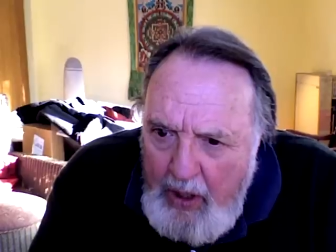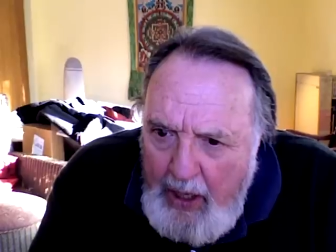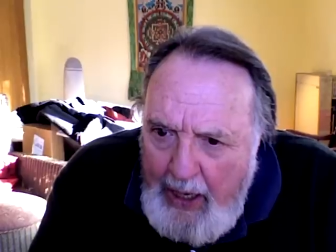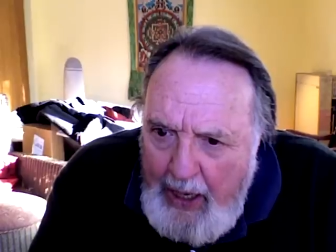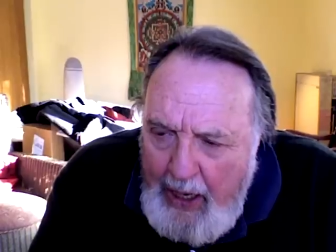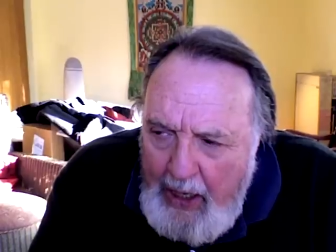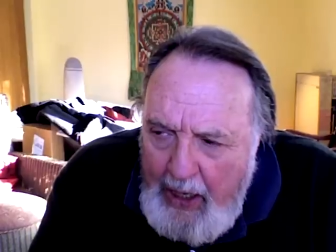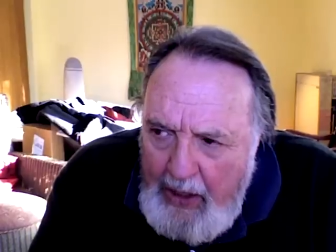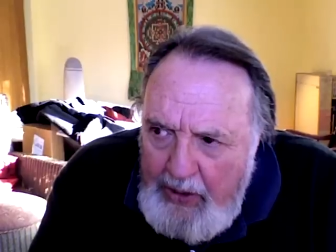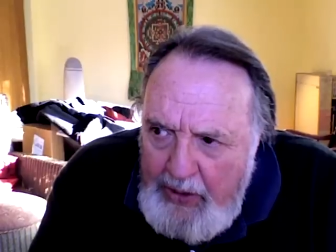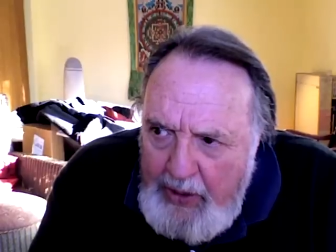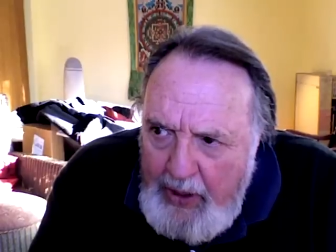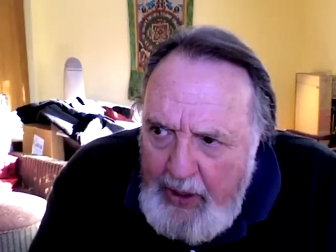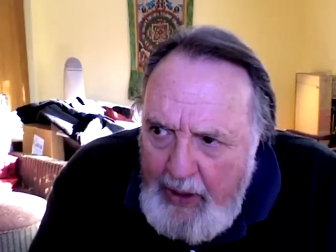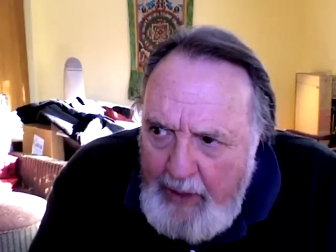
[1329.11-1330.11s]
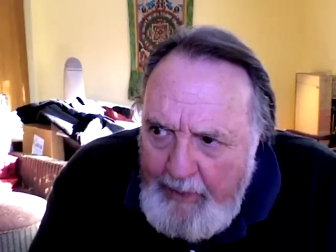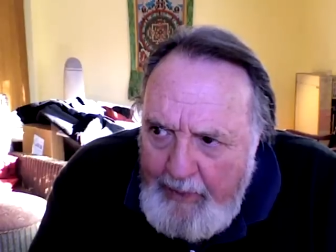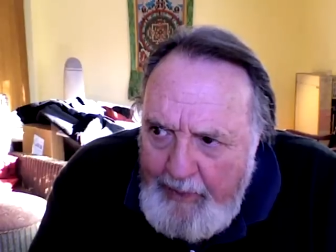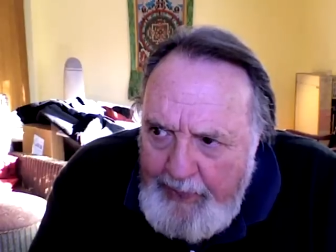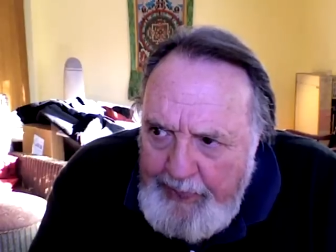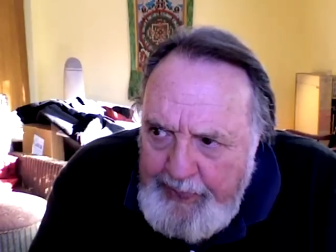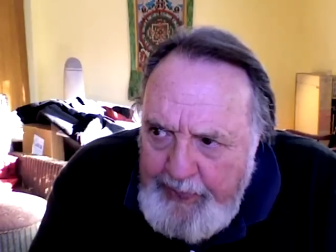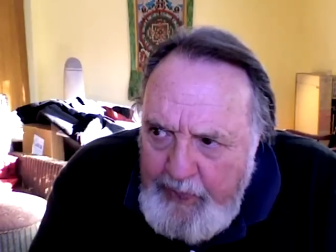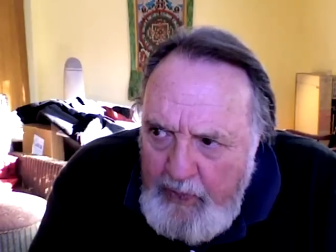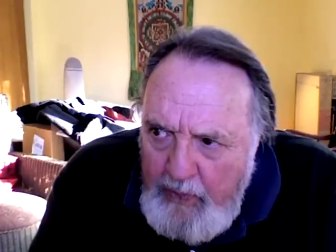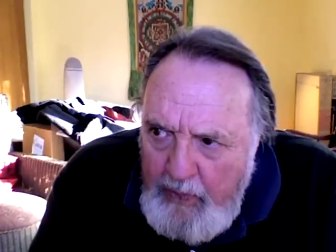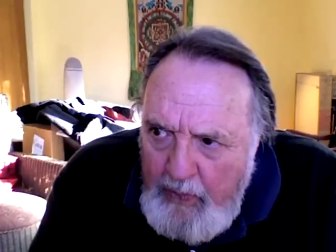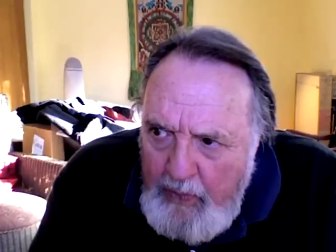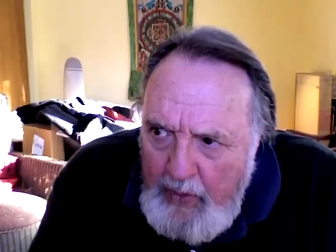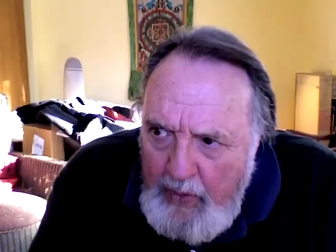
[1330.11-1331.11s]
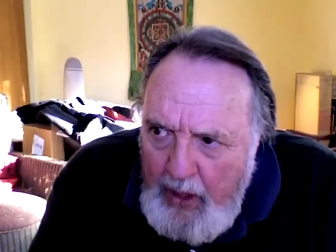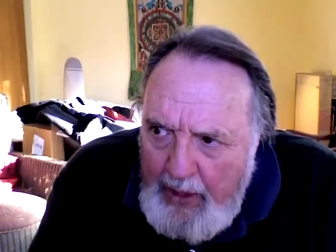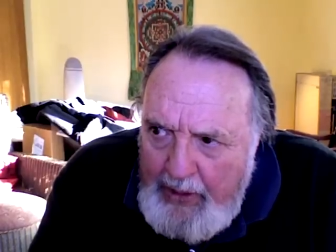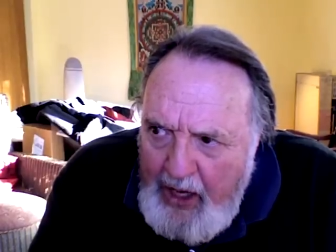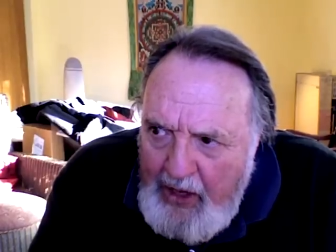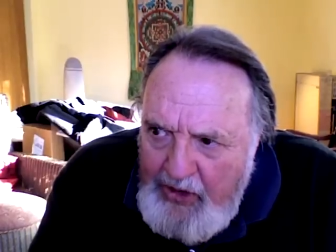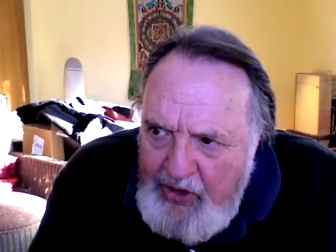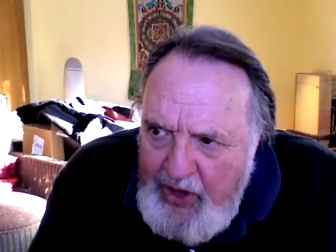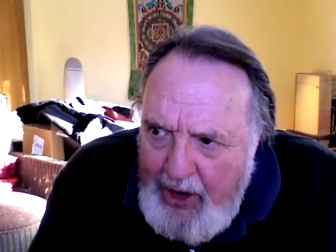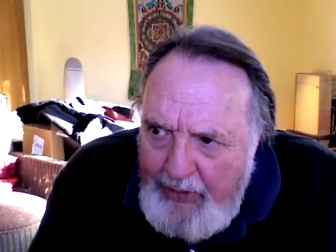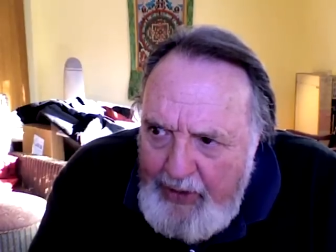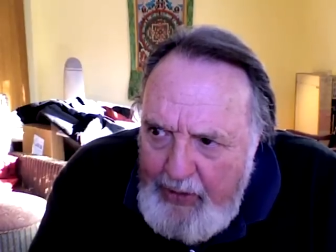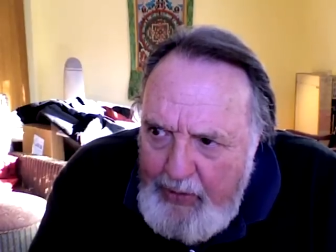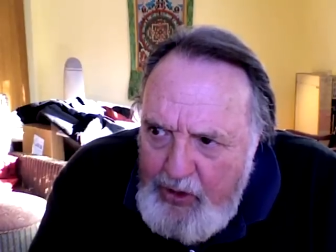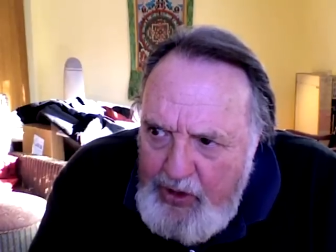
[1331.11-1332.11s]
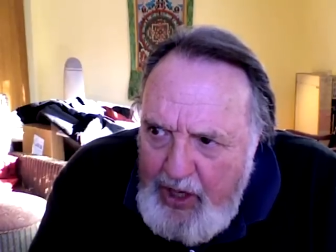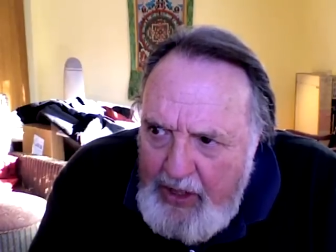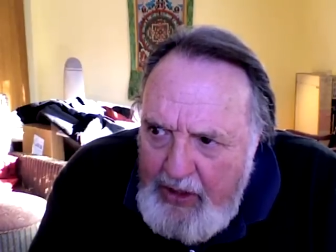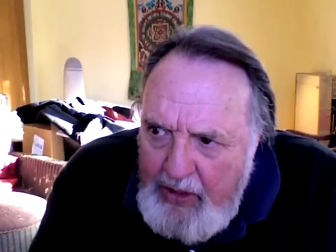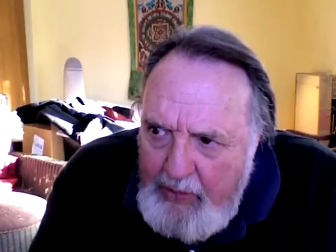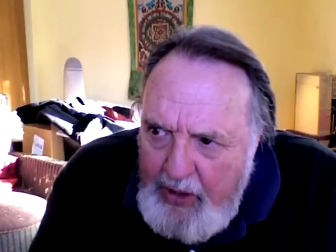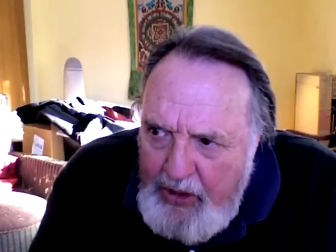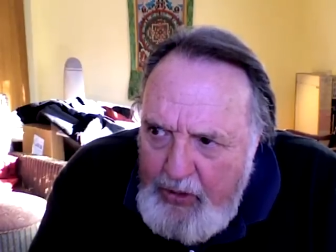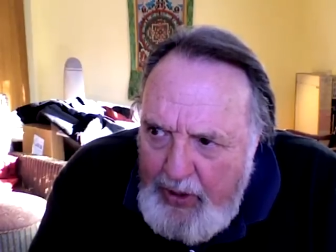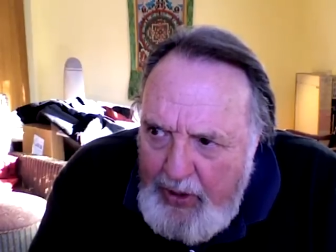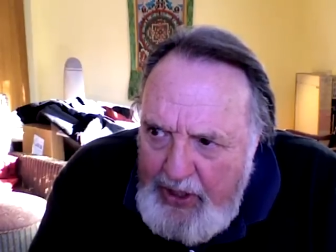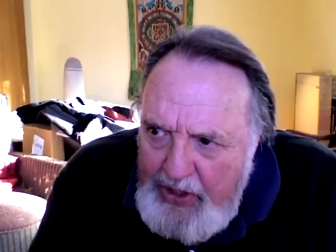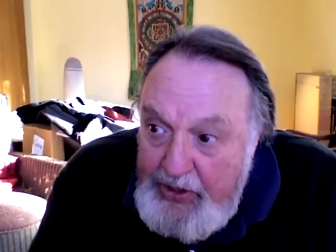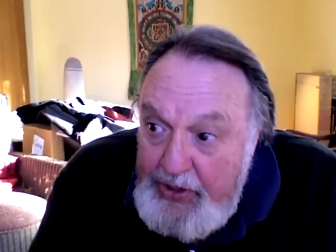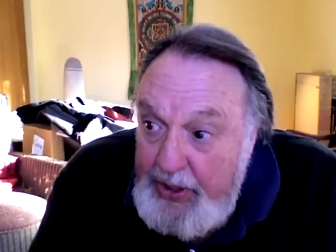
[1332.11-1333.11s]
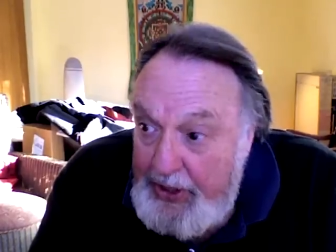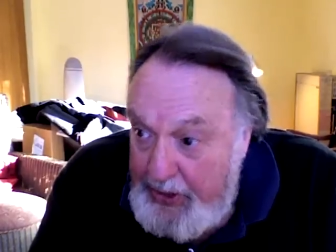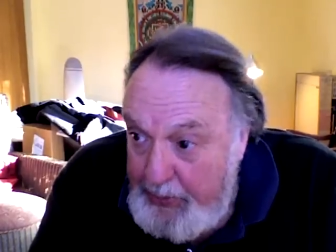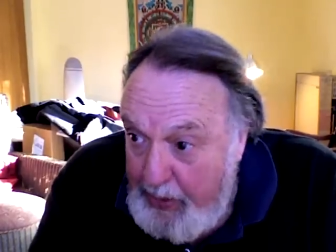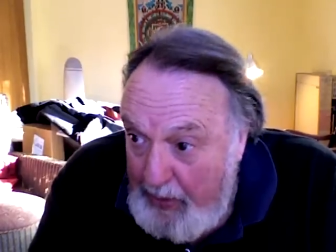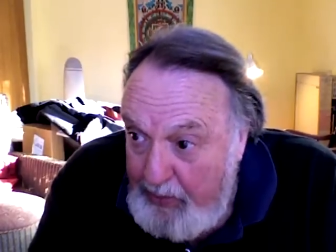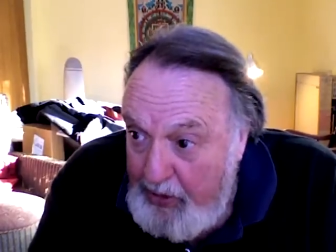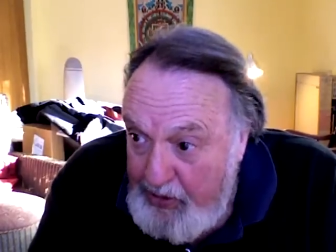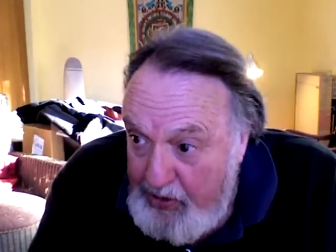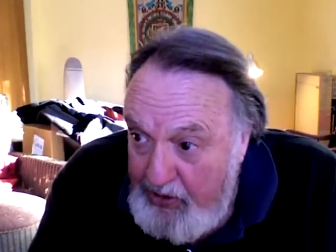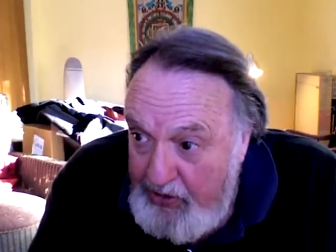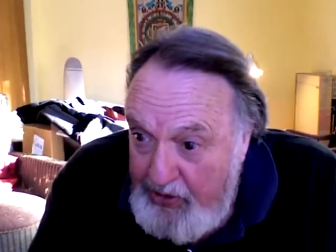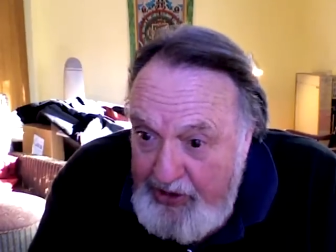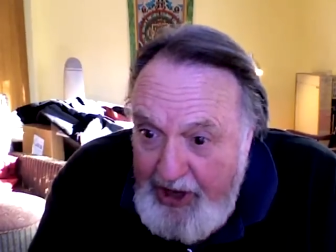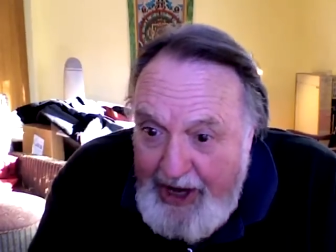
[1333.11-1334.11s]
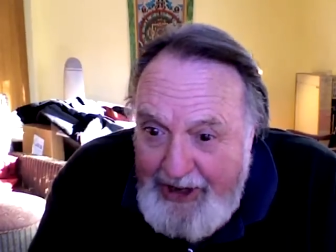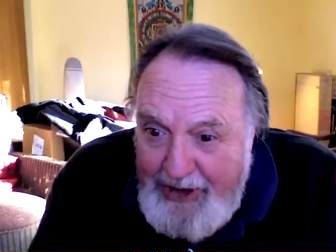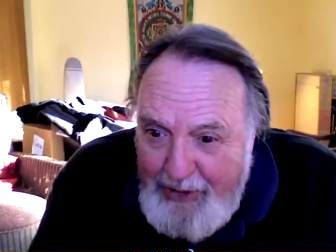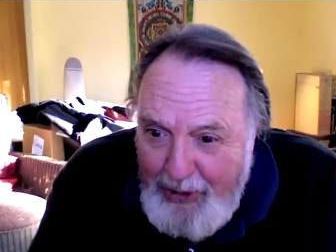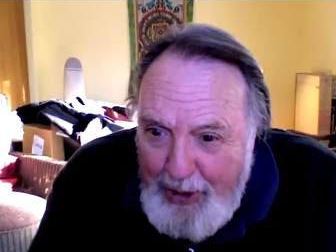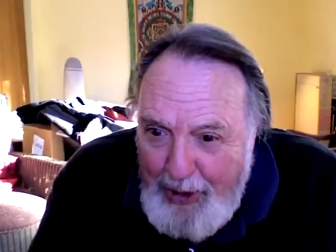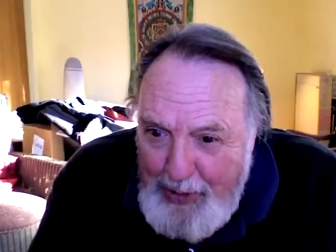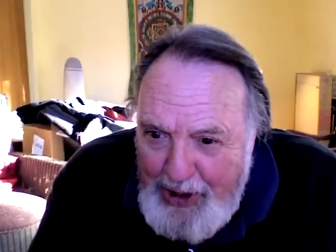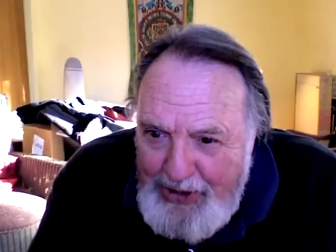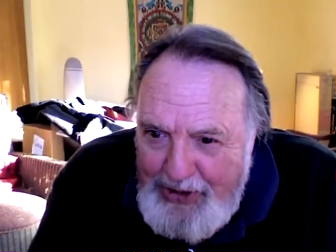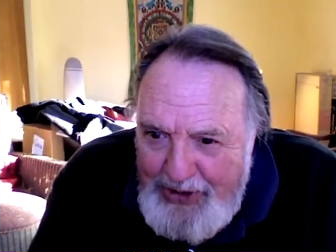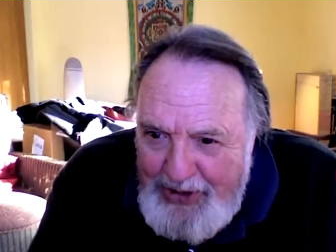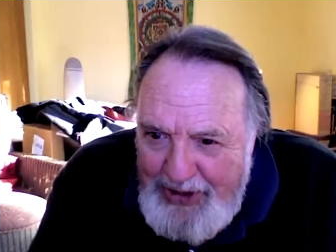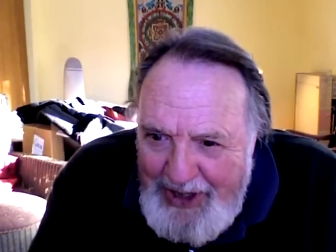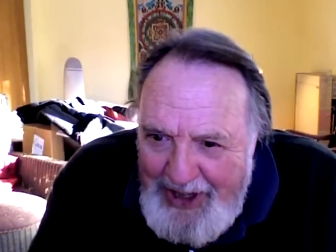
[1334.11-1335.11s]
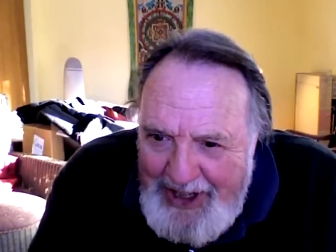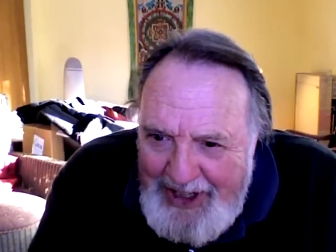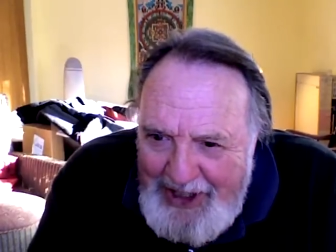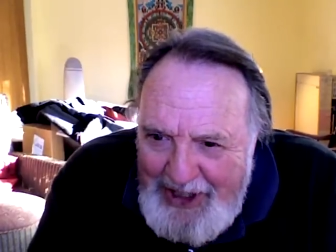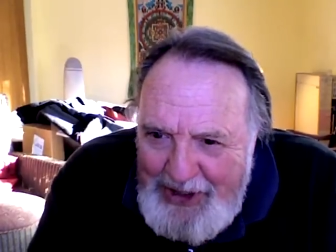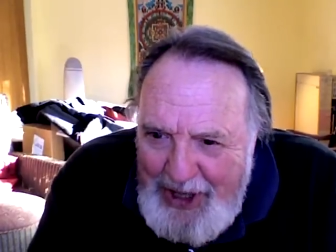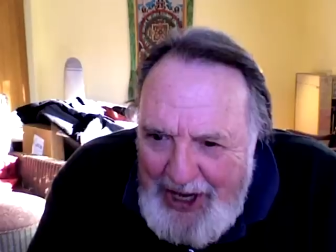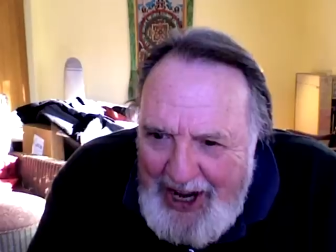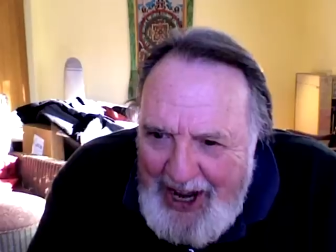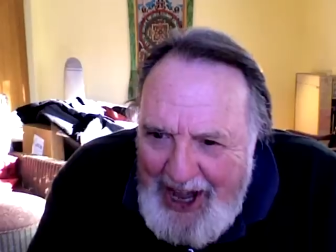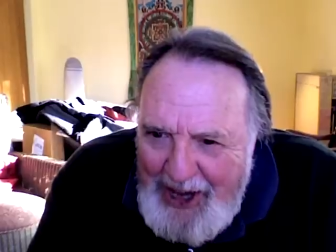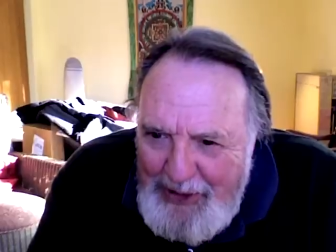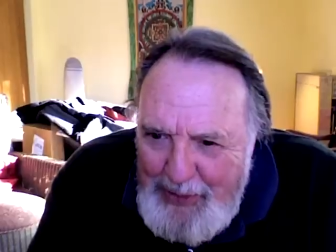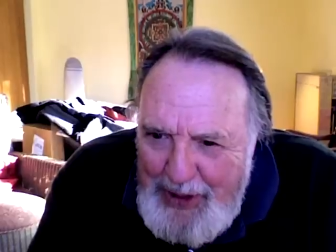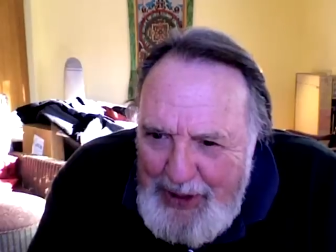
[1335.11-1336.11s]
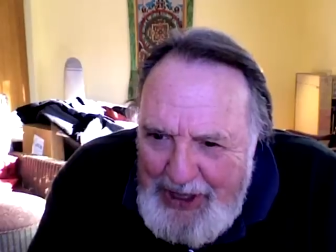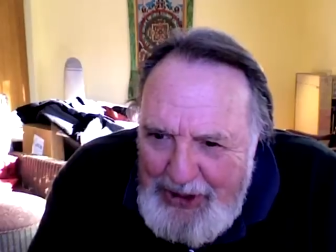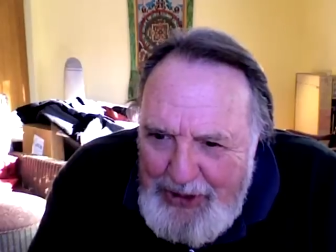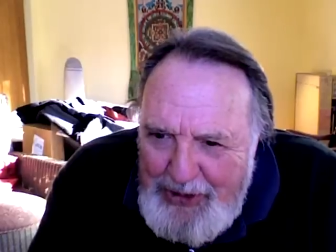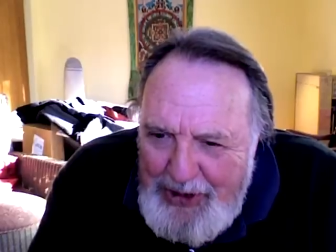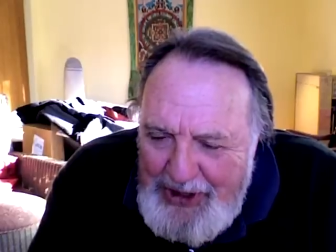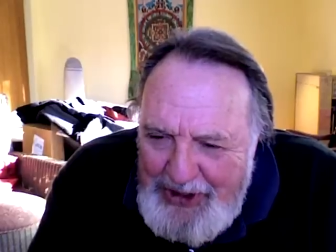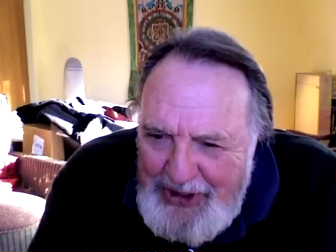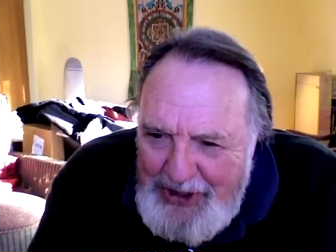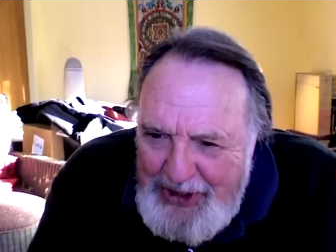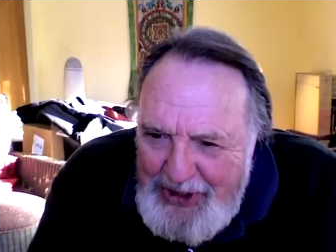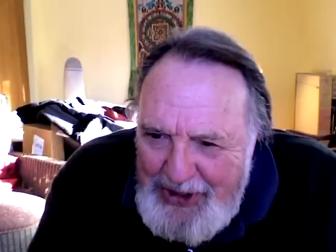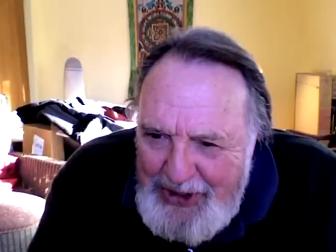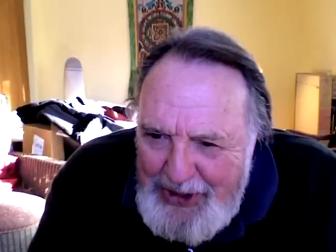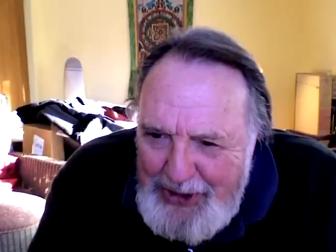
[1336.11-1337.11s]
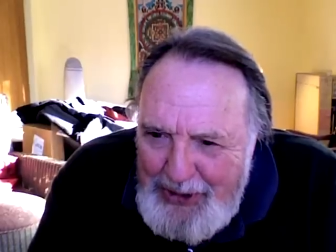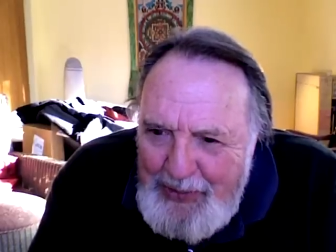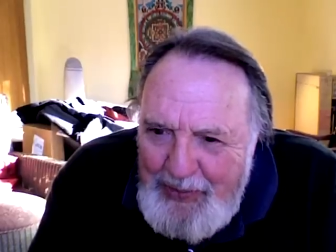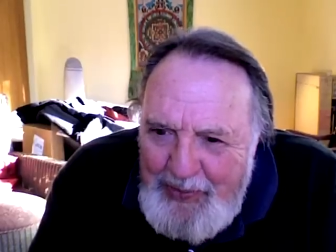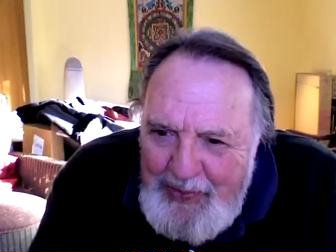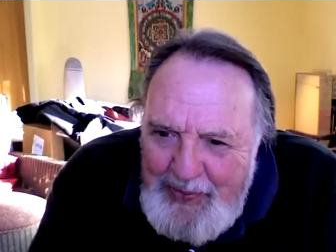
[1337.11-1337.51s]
And um, I got soundly rejected by 26 publishers. Thank you very much. They said I hadn't made the transition to